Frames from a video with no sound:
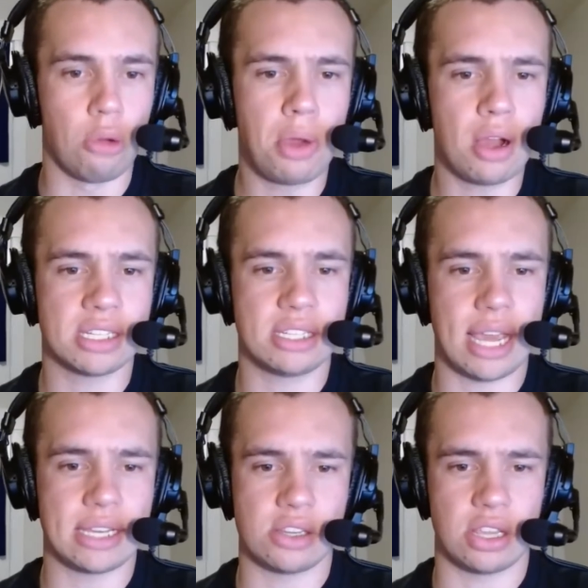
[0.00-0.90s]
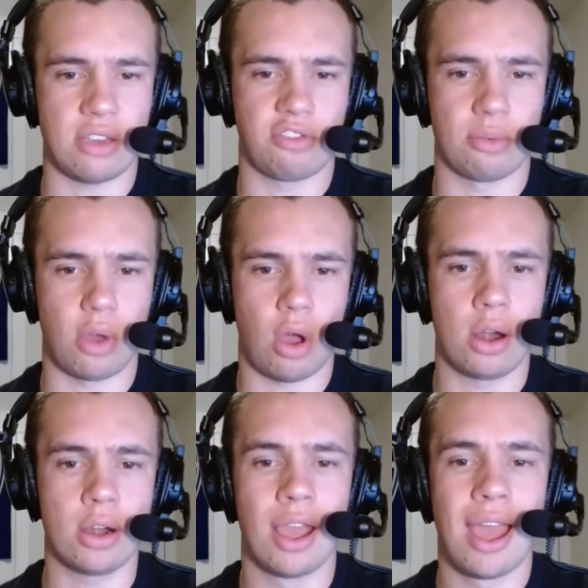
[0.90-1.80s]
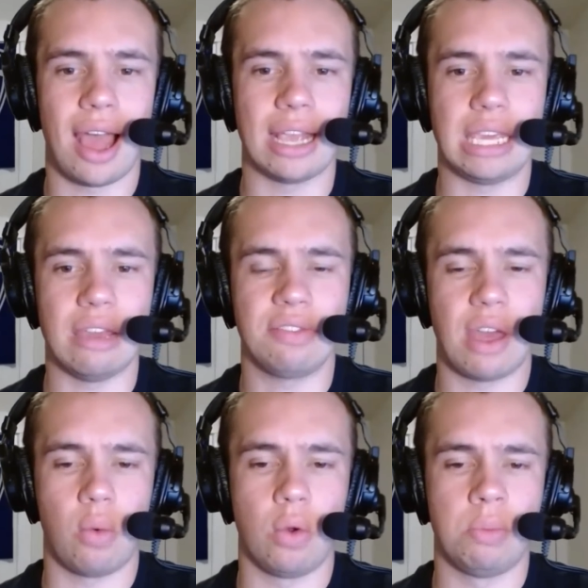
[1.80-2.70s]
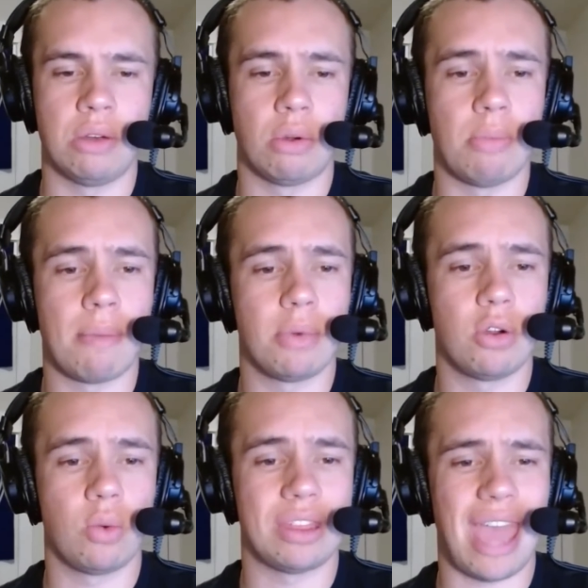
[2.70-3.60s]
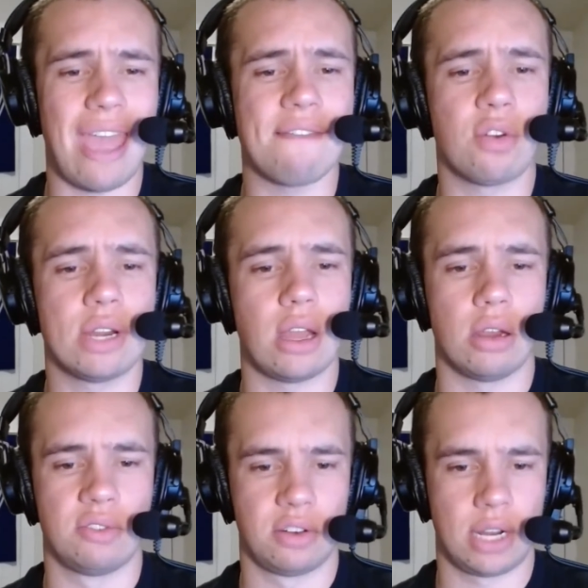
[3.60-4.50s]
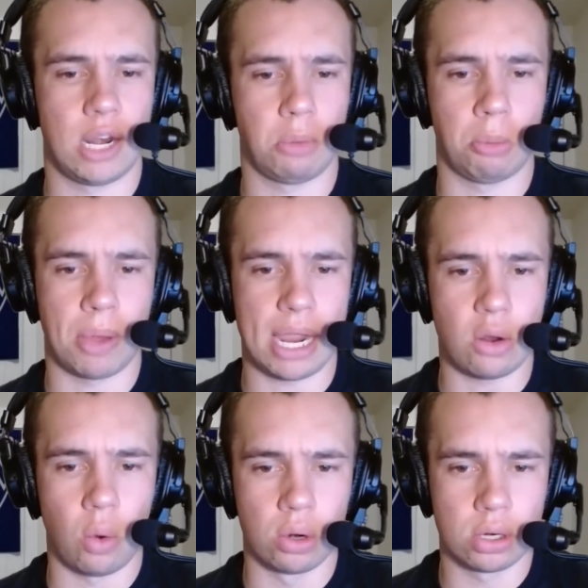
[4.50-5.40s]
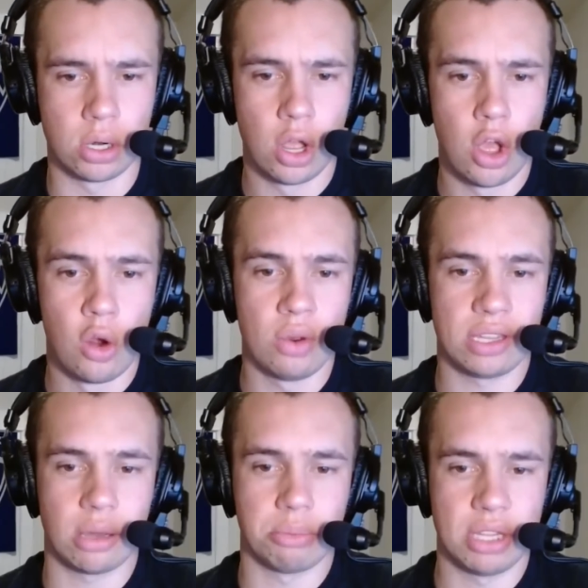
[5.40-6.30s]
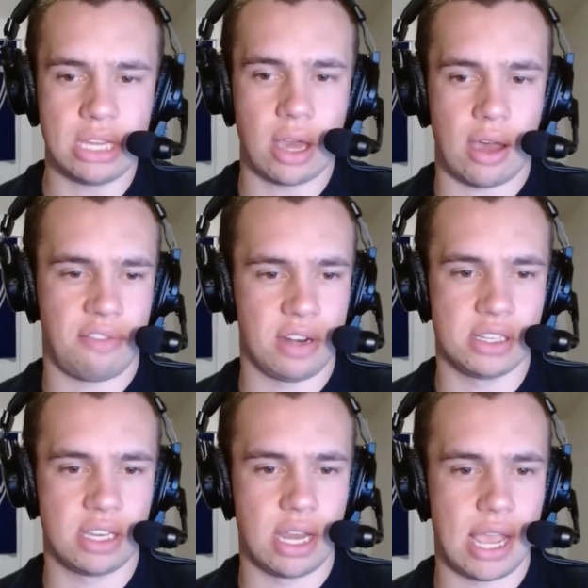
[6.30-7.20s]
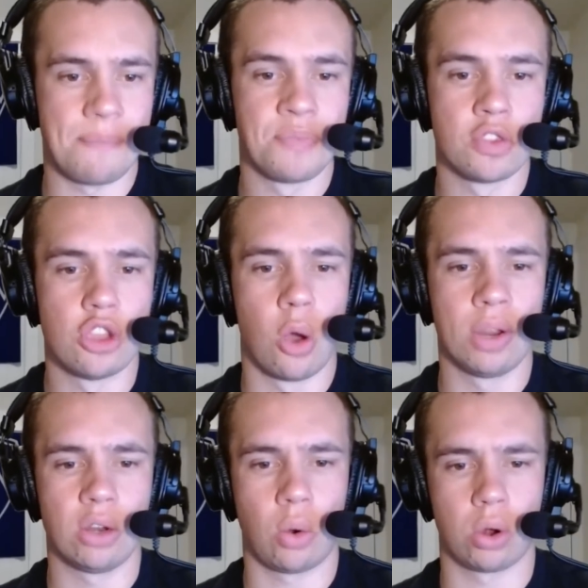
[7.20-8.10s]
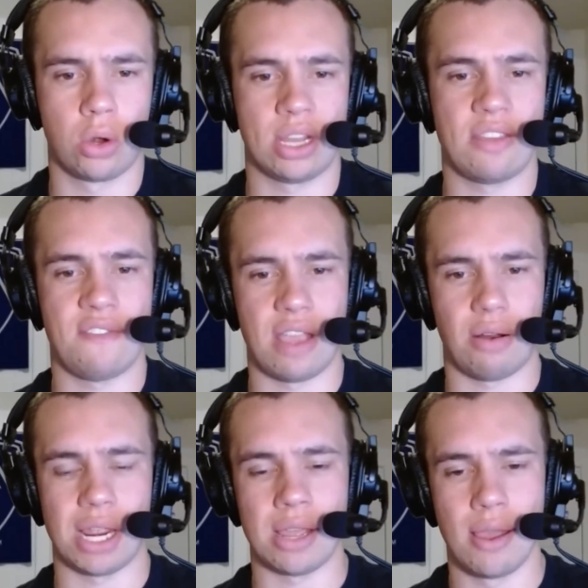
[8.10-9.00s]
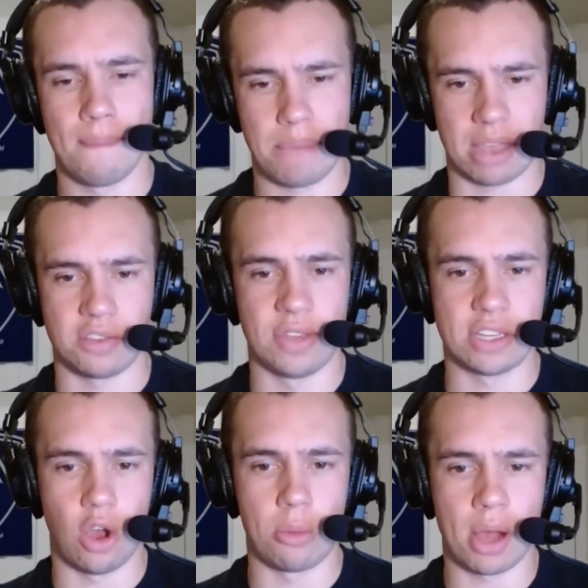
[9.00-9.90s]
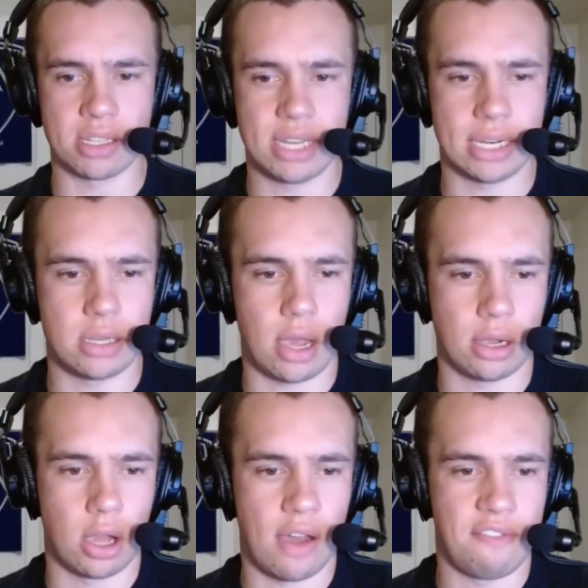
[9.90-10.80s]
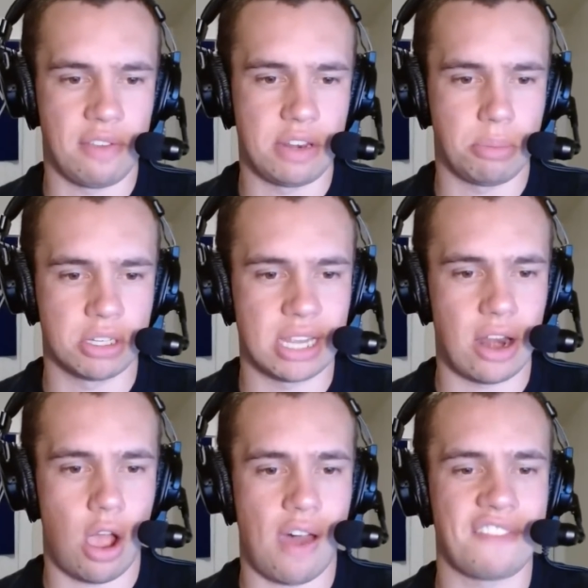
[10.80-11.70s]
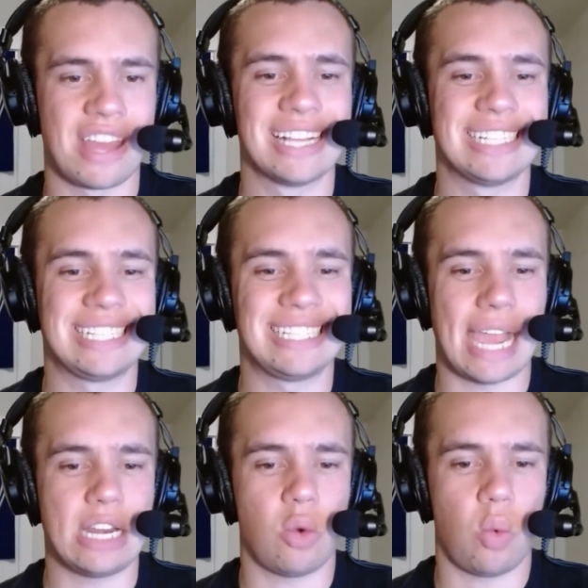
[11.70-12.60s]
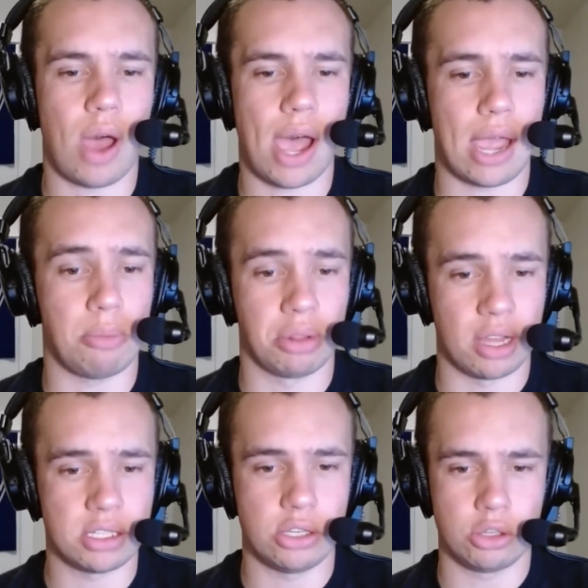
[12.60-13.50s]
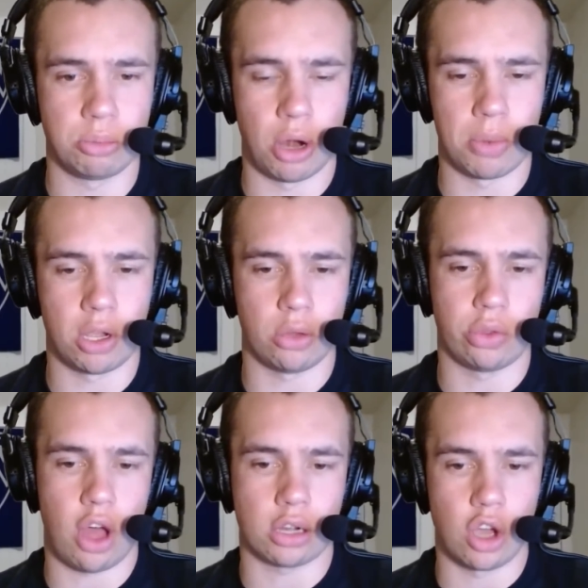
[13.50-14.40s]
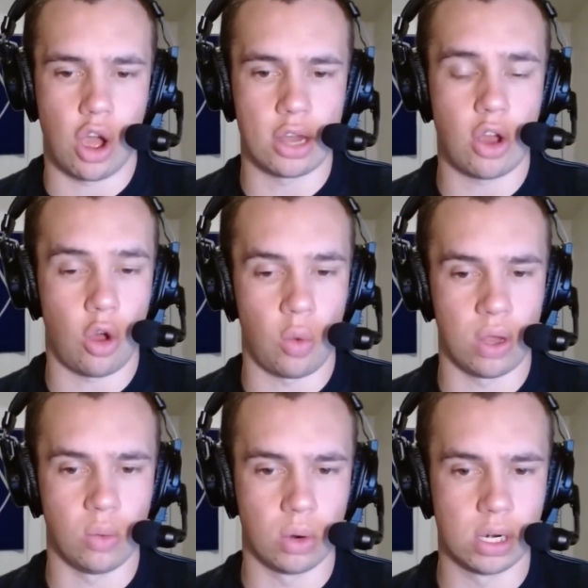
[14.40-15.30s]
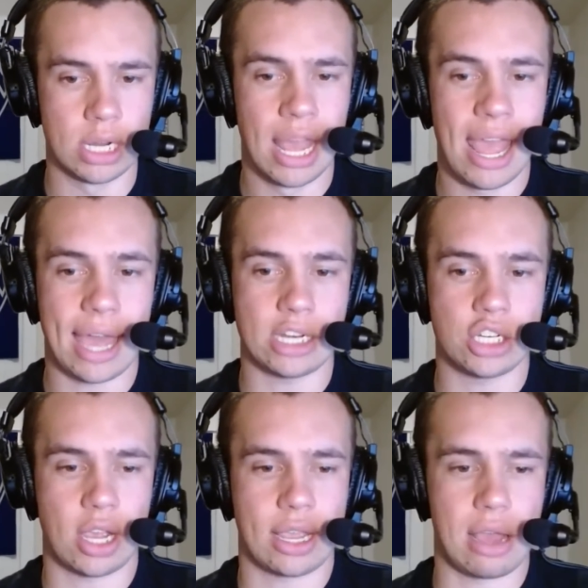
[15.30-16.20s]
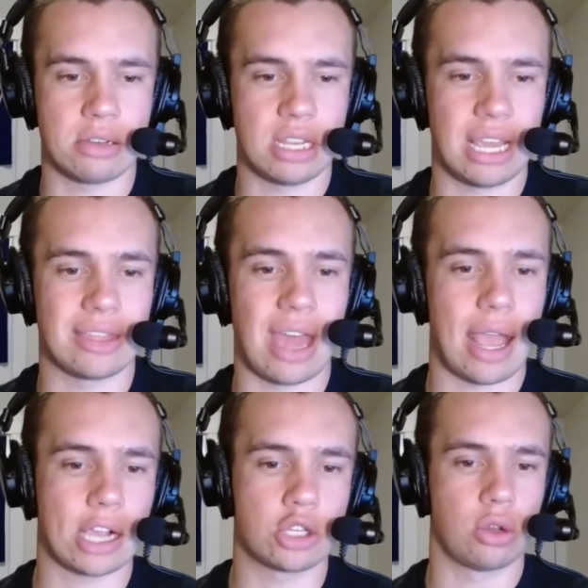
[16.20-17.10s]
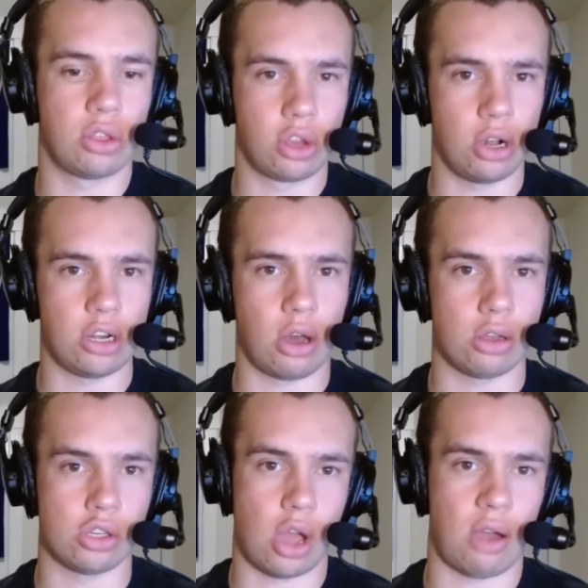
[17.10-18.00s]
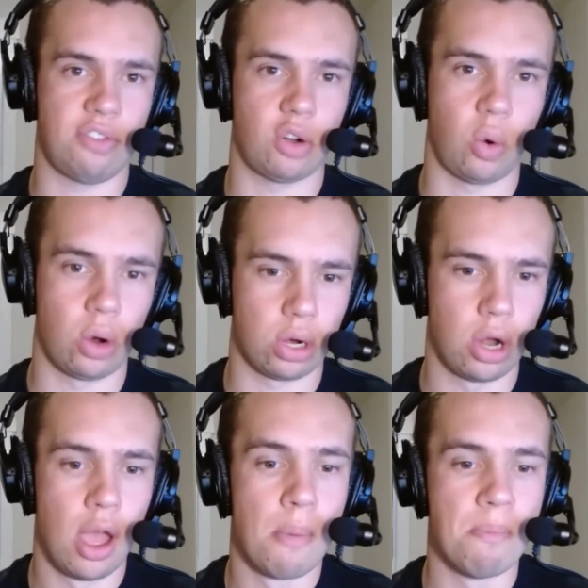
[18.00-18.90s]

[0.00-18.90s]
Omaha Steaks is a gift from the heart, a gift that will be remembered with every unforgettable bite. Order with complete confidence today, knowing you're ordering the very best. Visit omahasteaks.com, 50% off site-wide. Plus, use the promo code LOCKEDON, all one word, at checkout to get that extra $30 off your order.